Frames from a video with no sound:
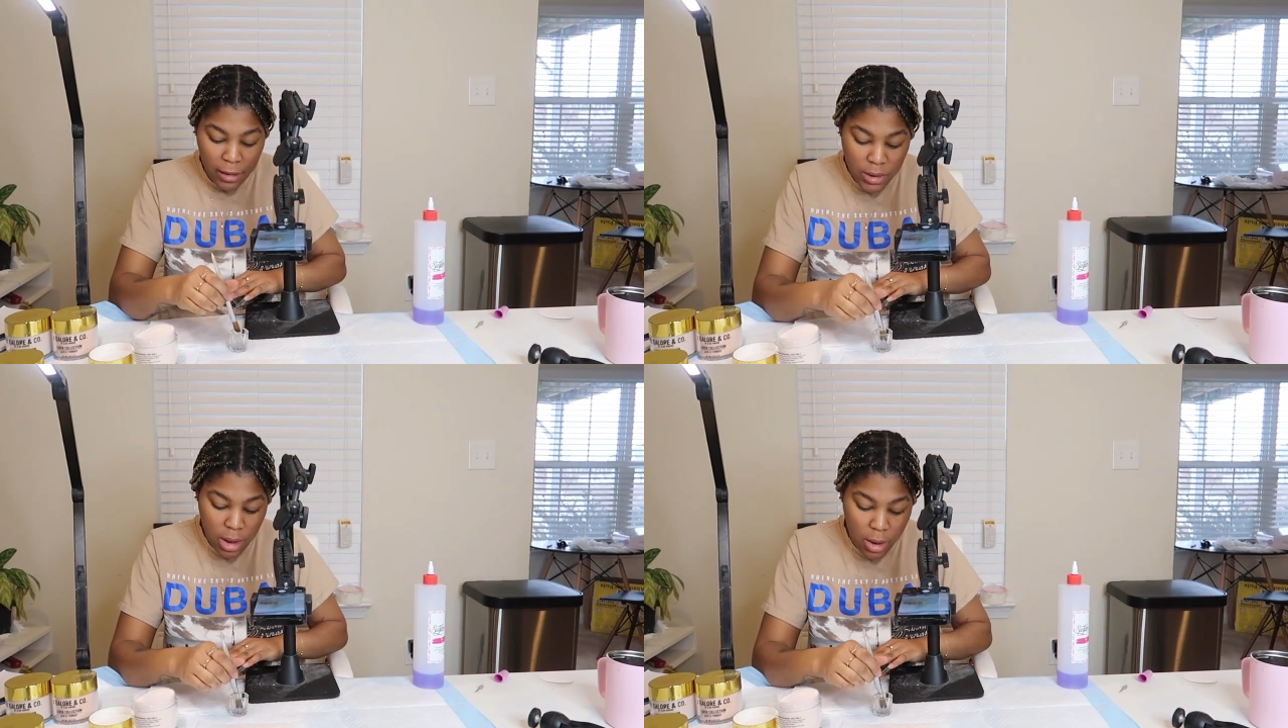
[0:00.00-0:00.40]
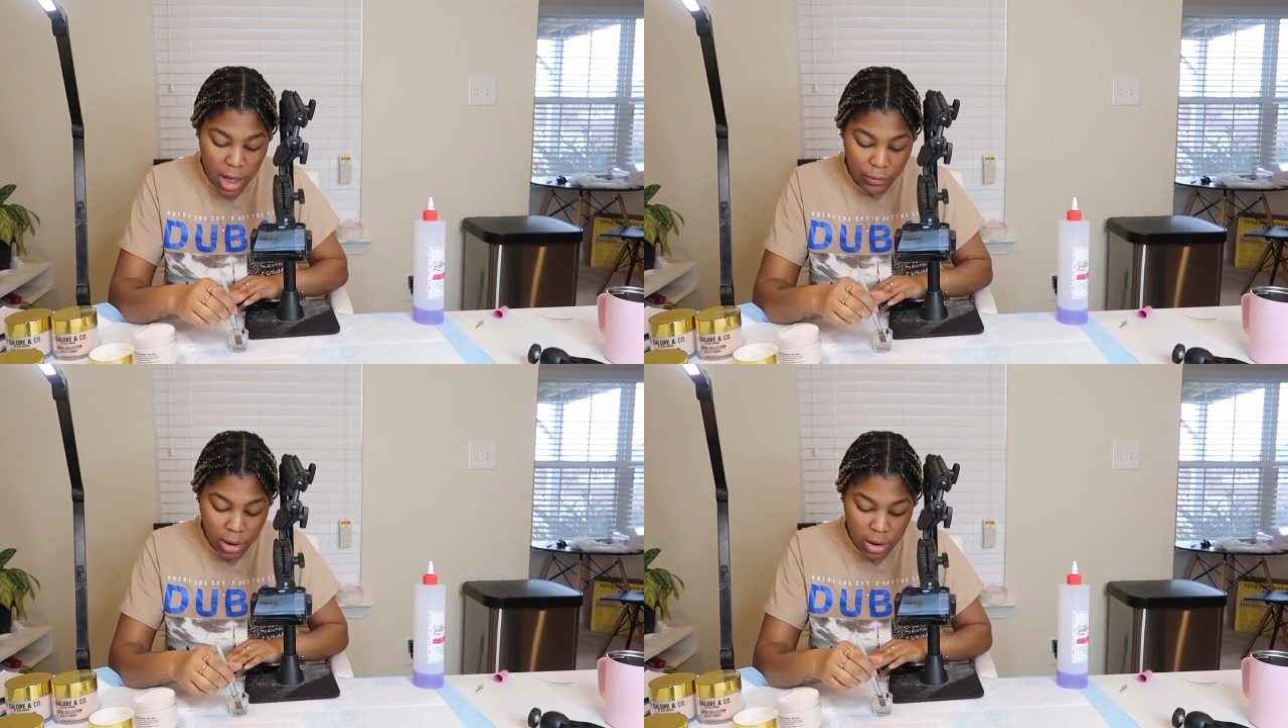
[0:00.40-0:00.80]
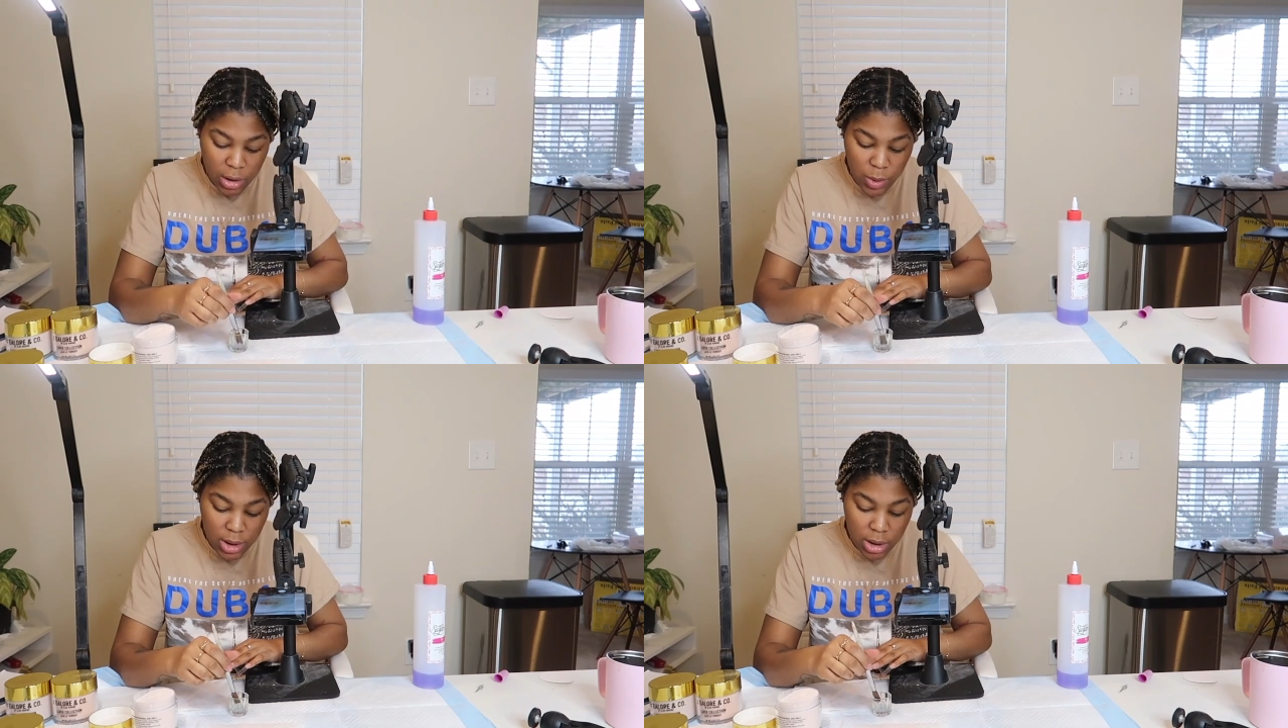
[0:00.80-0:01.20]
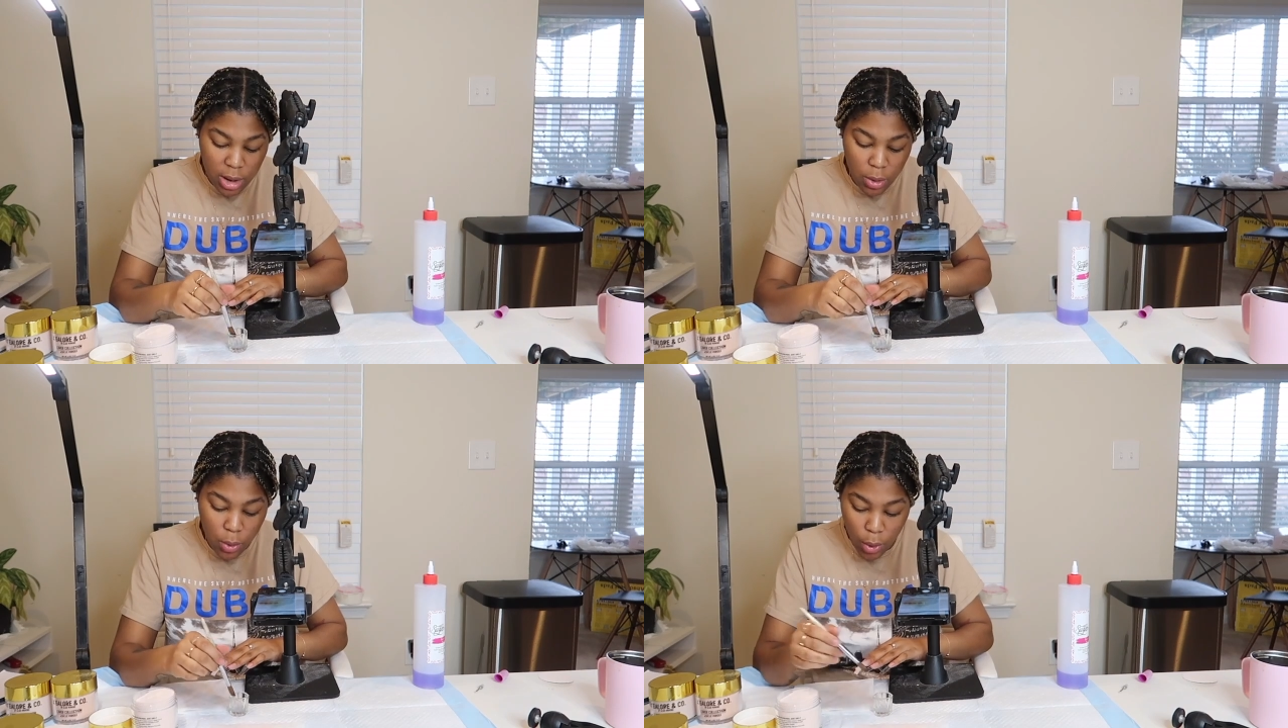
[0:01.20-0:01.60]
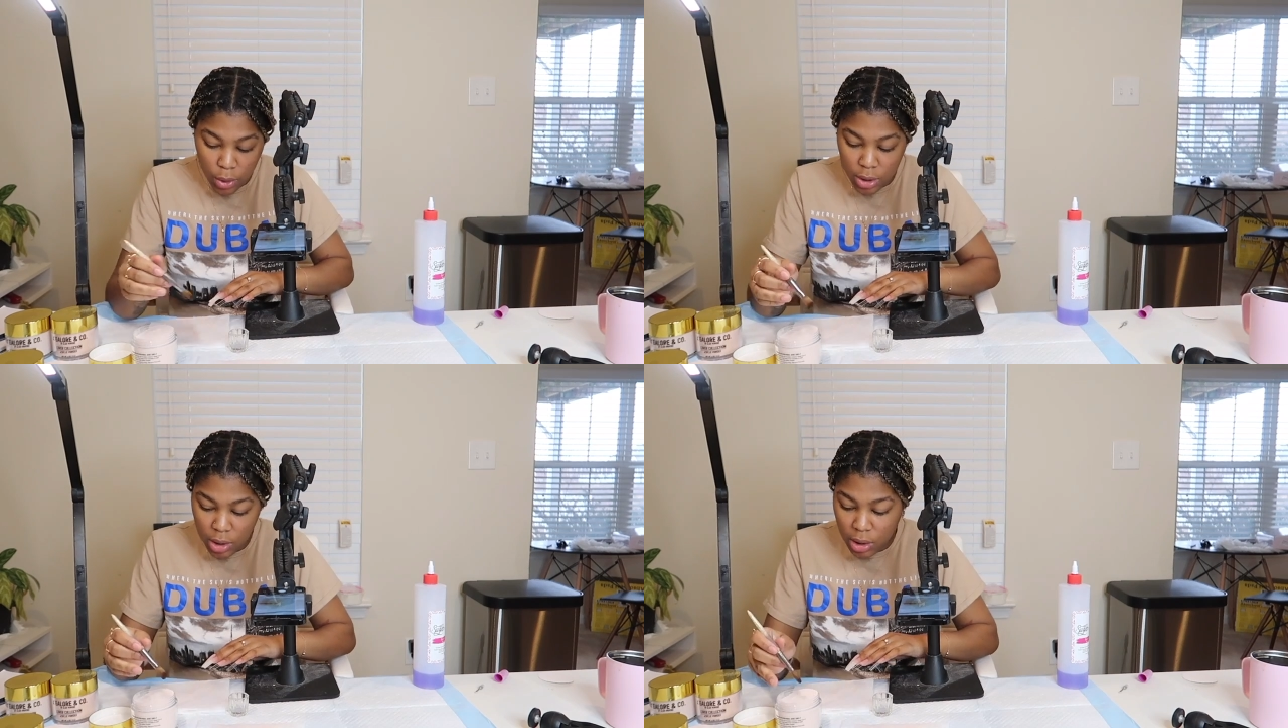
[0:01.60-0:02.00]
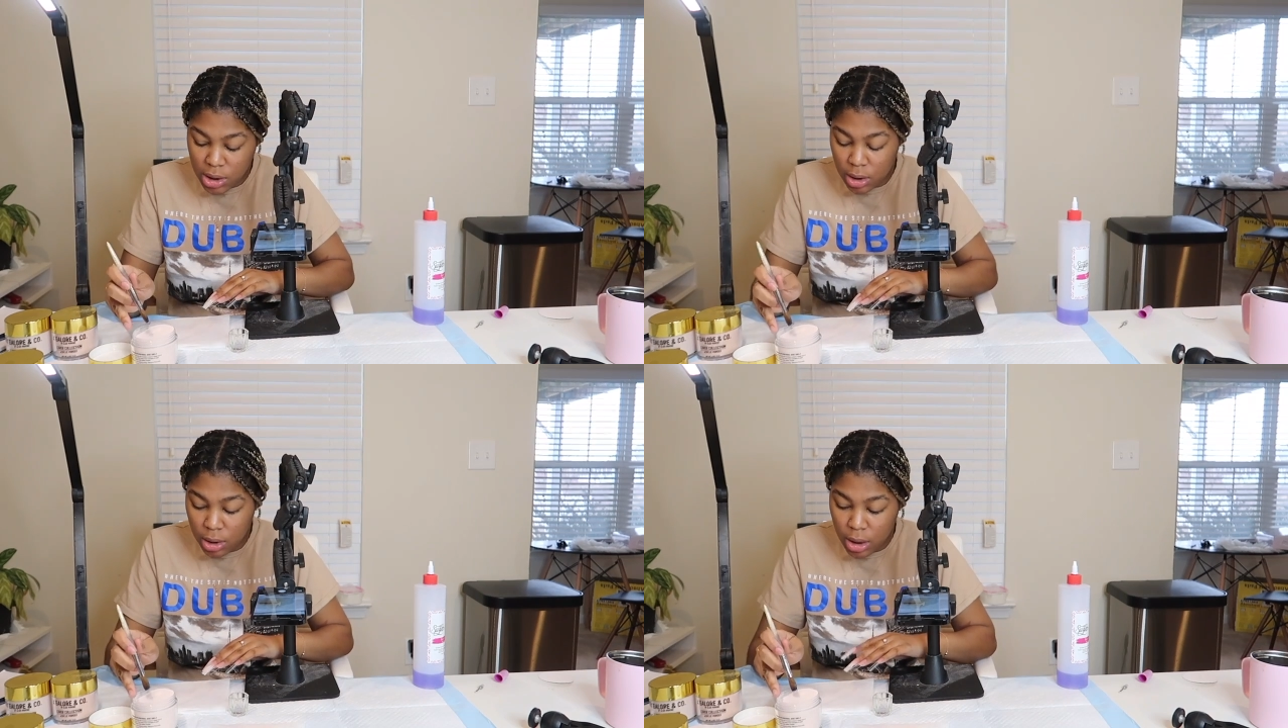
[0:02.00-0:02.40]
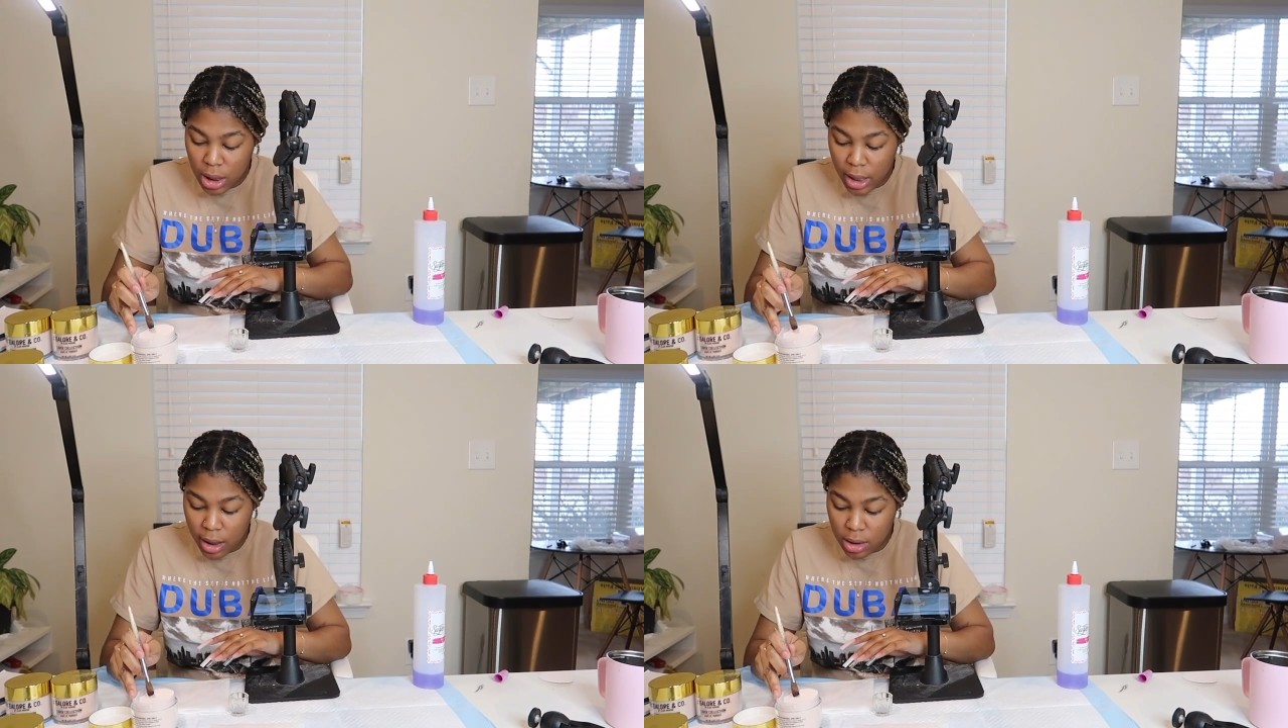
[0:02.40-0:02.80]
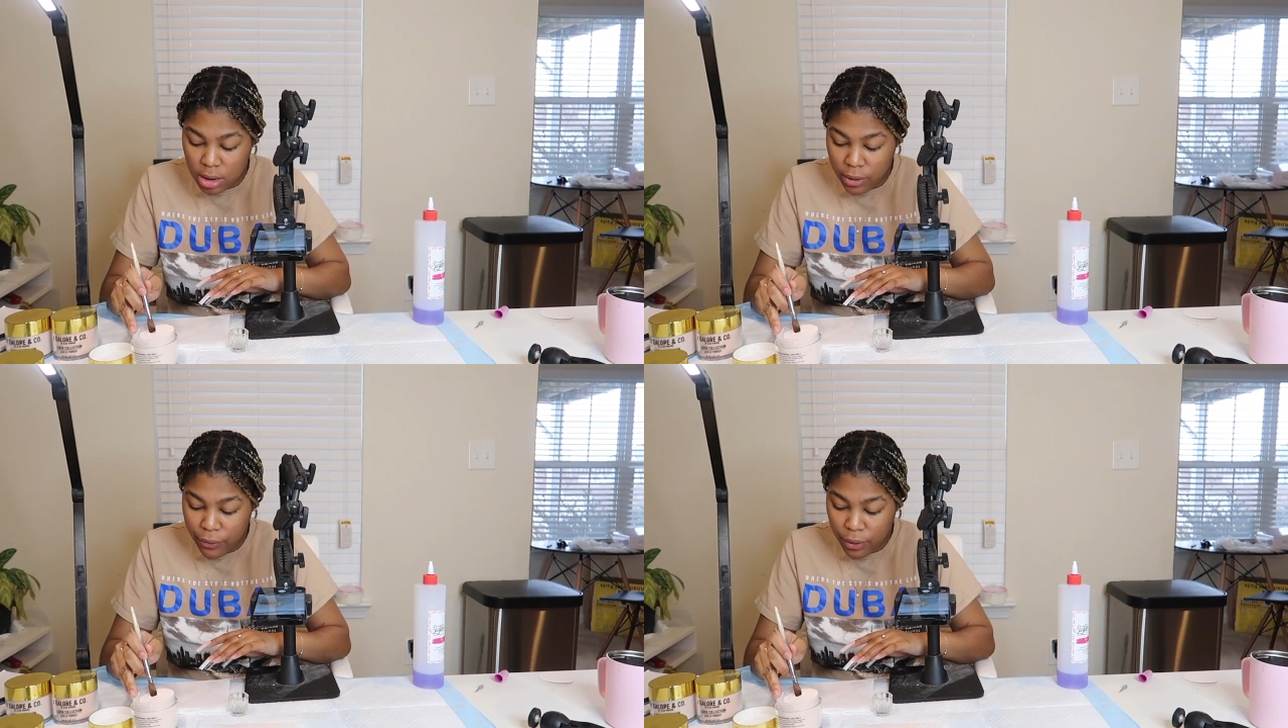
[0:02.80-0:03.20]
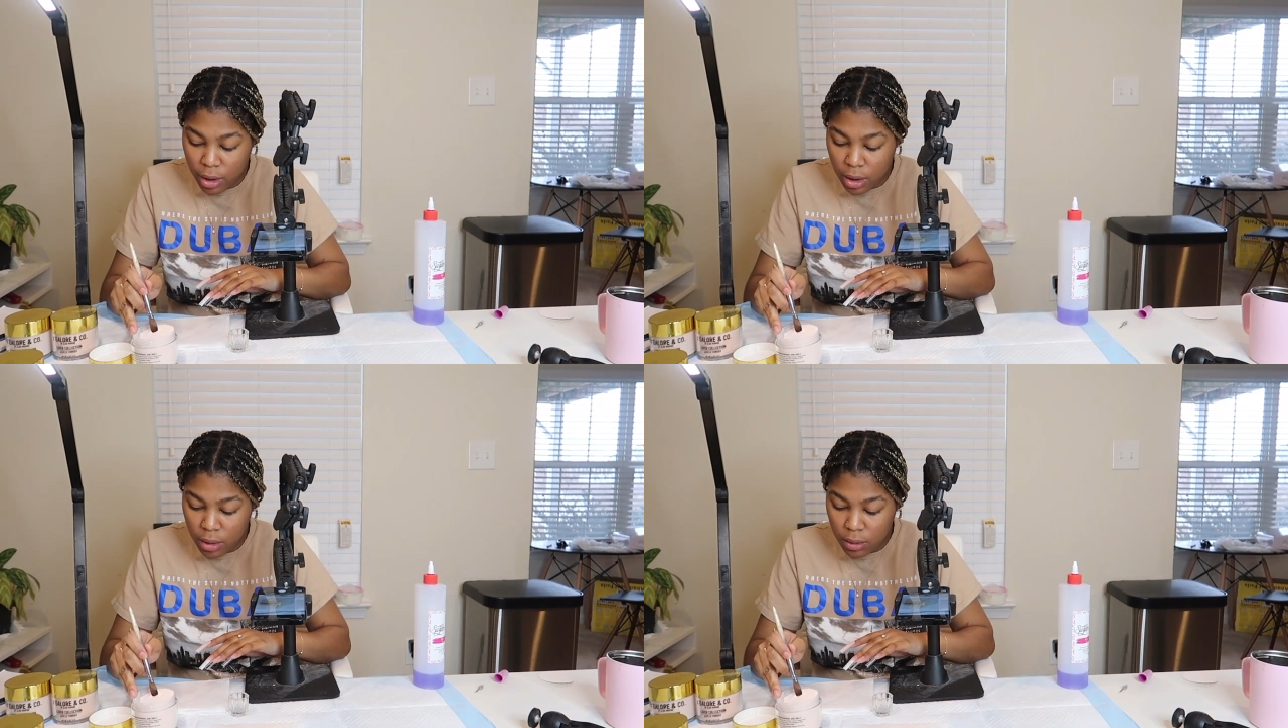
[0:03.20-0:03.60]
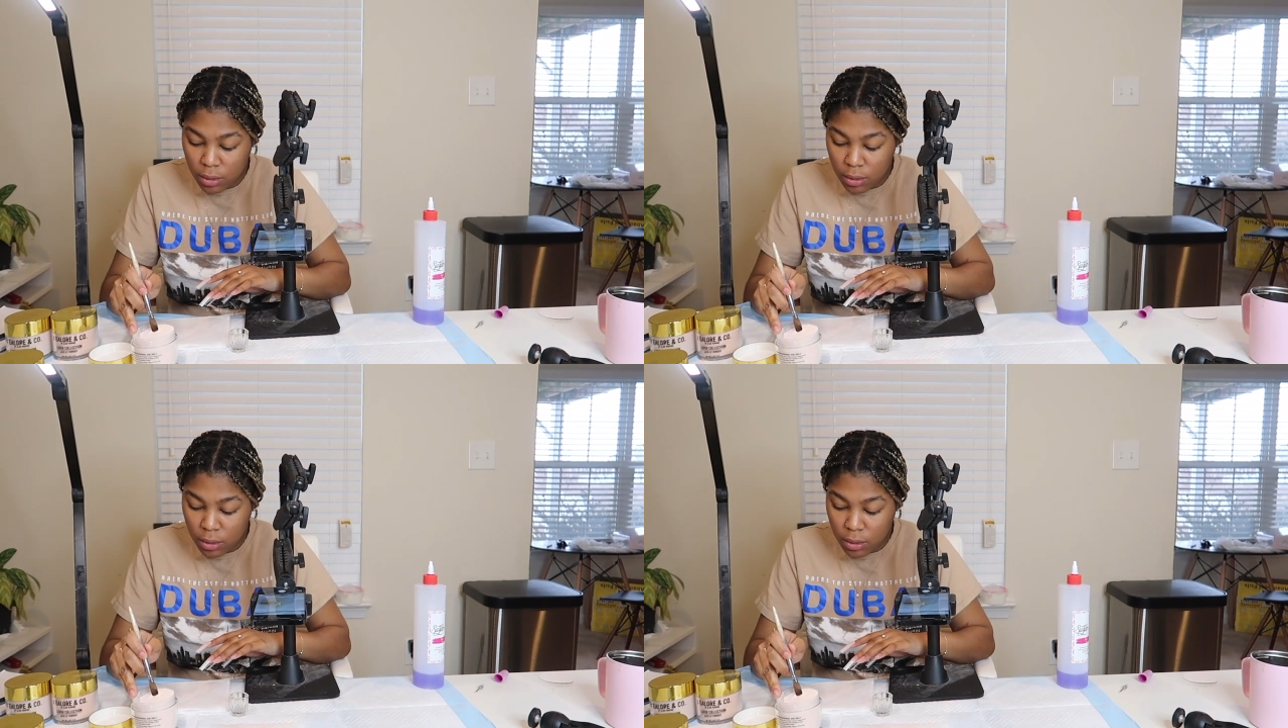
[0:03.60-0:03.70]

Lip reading: So I really just wanted to order these and get like a different